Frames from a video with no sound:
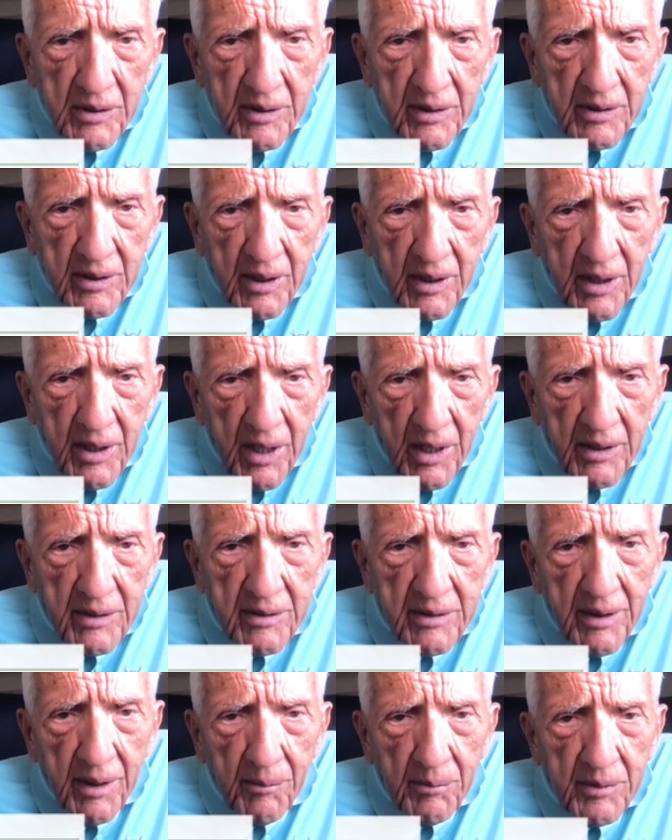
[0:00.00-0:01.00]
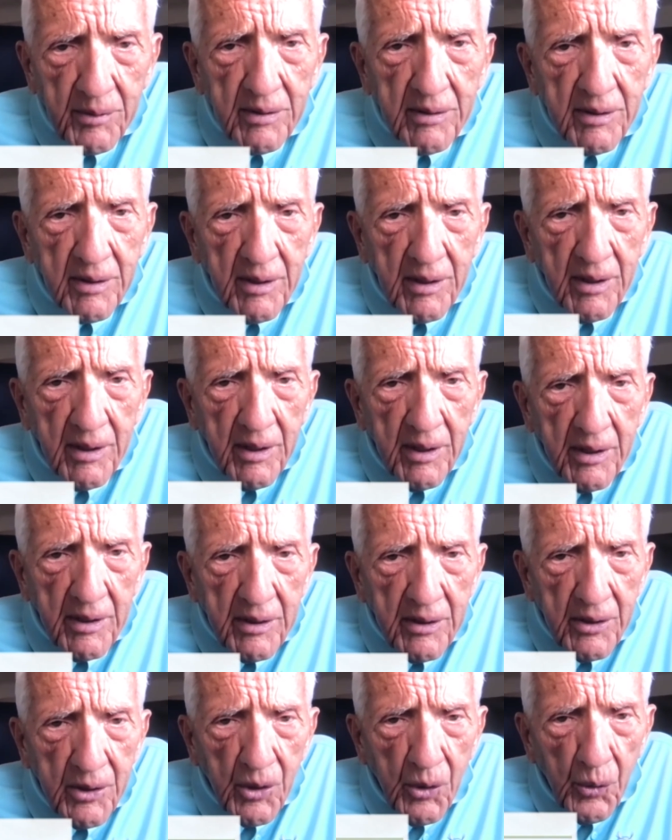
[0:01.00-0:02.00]
is the concept.
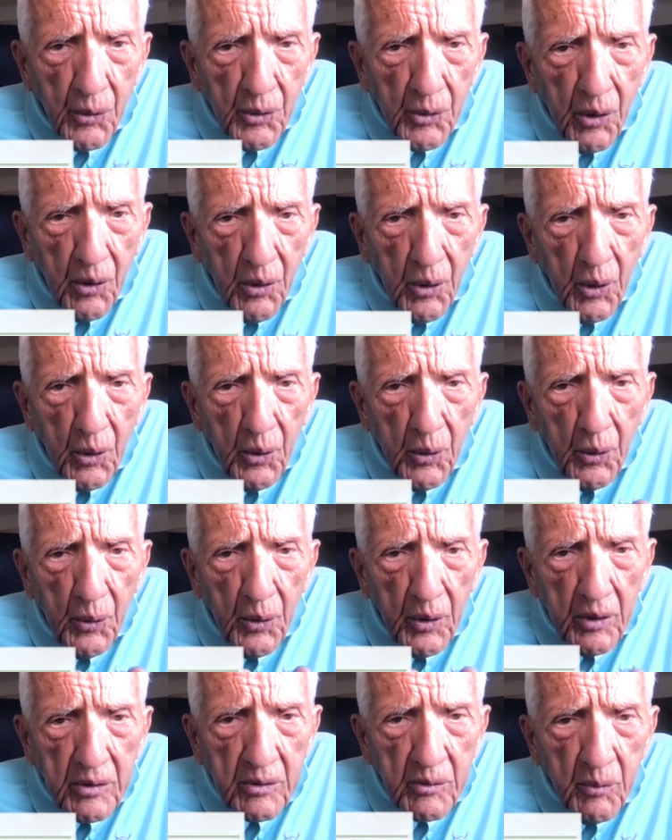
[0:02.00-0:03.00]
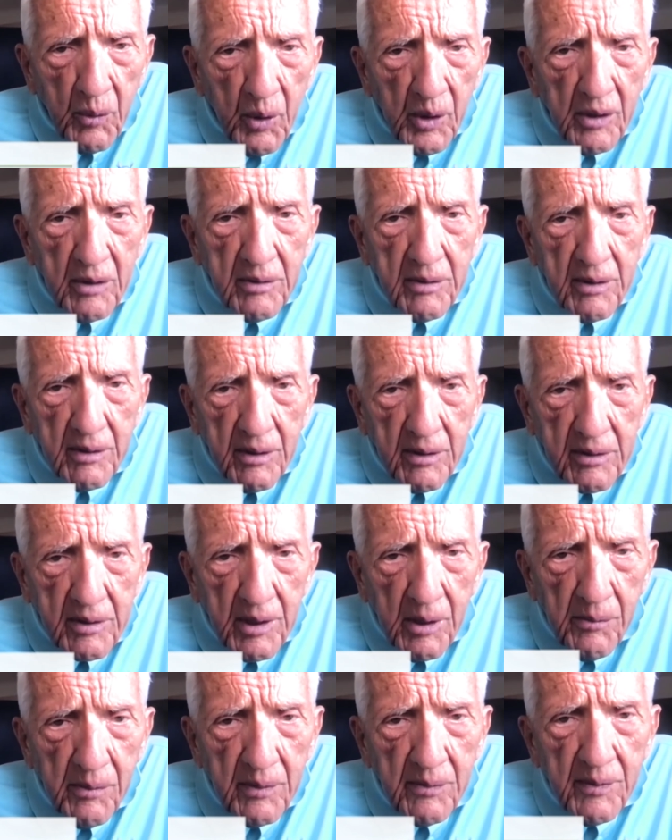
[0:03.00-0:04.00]
The whole is greater than the
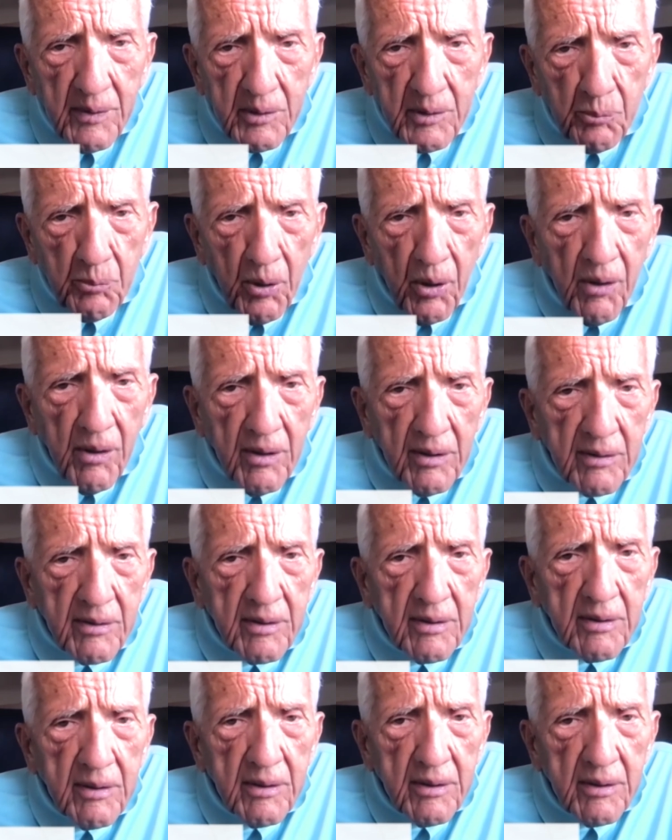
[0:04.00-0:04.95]
sum of its parts.